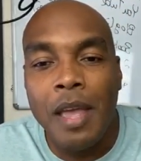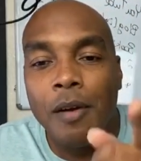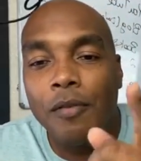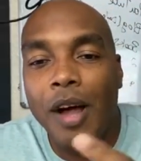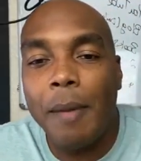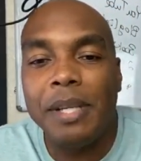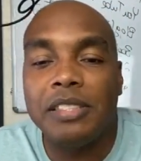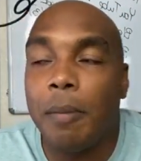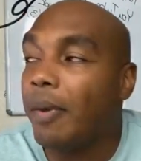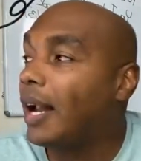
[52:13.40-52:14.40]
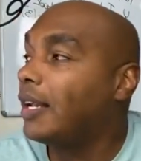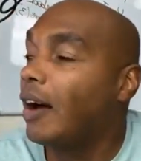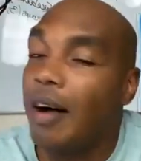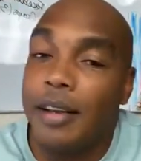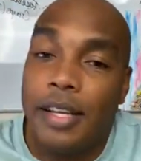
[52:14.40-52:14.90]
Find me somebody
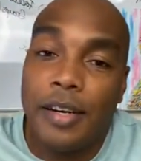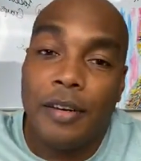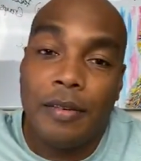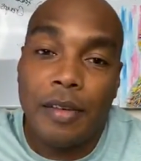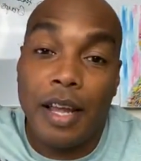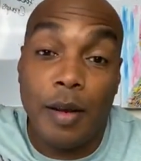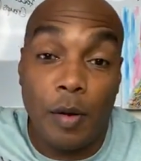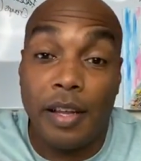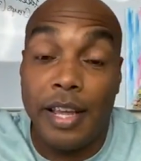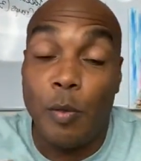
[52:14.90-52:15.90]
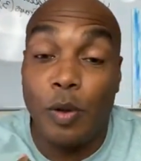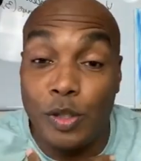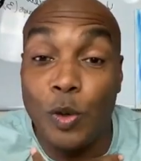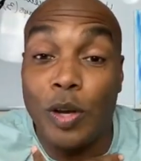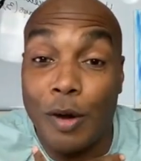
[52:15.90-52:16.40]
on here. And again, we're
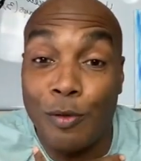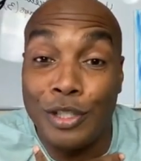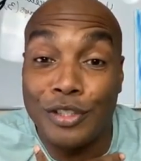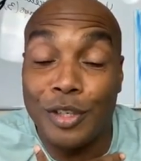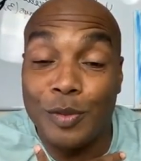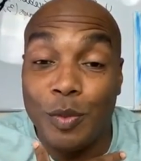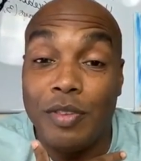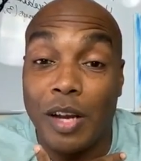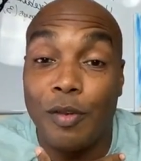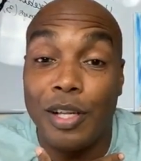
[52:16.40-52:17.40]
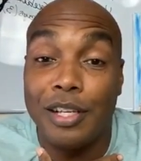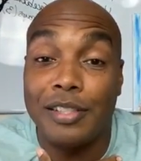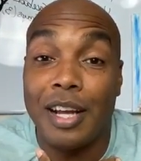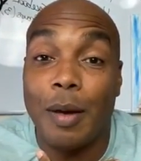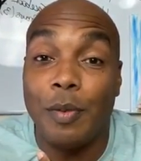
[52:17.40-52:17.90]
doing our research. We've done a really good
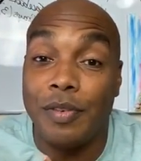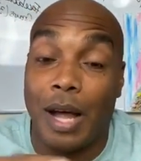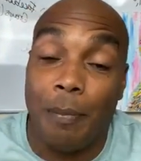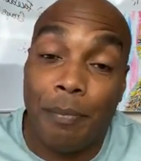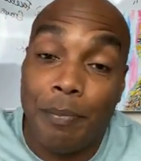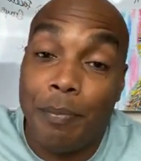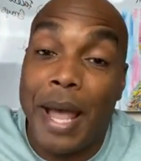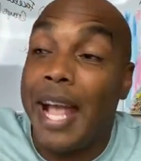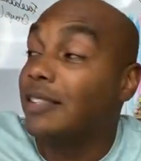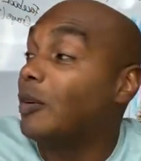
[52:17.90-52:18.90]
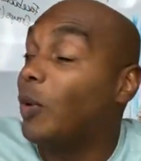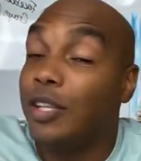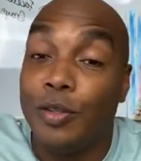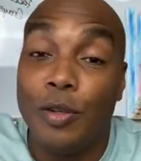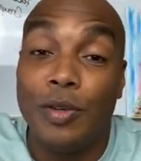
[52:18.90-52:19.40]
job. We've, I'm paying someone to
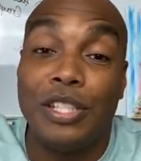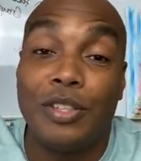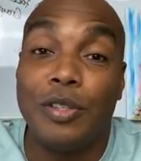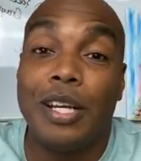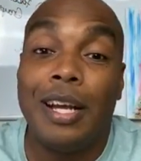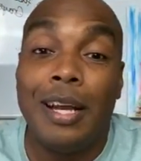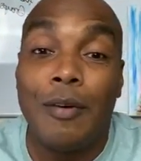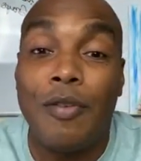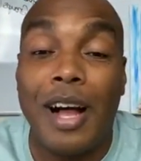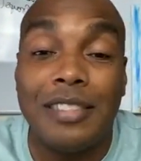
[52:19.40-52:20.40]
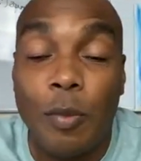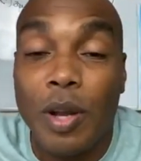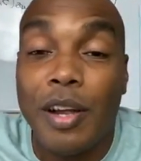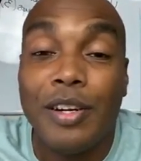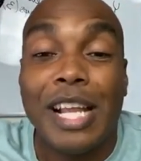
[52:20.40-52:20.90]
do the research. Find someone
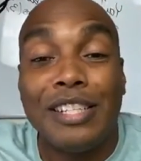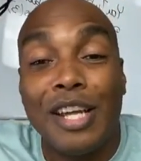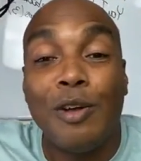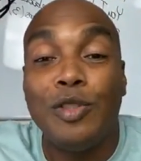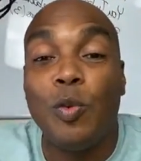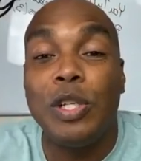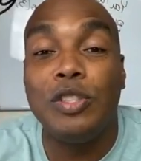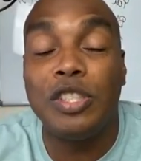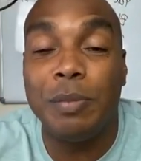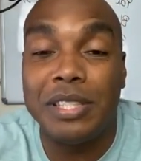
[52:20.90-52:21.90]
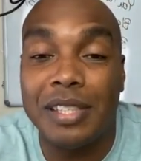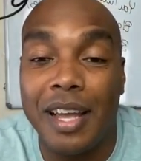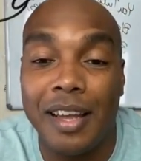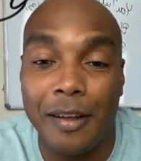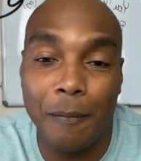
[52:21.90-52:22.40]
on here that tells you what you should be
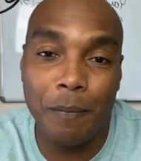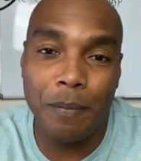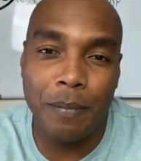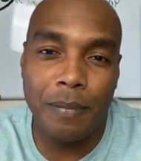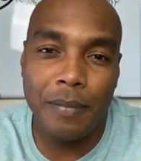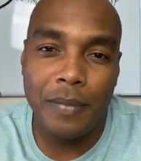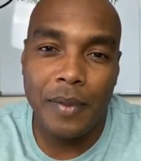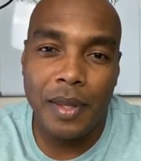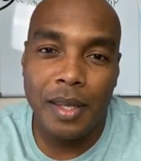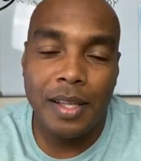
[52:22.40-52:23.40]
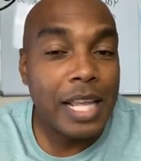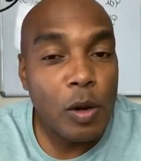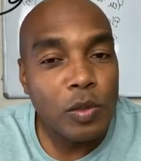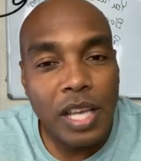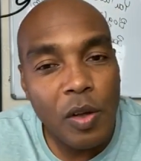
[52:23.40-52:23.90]
saying. They
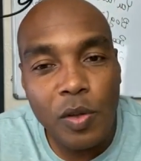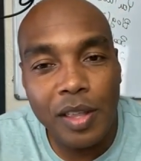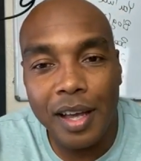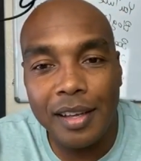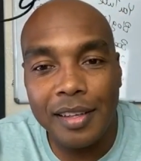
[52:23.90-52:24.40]
don't tell you that.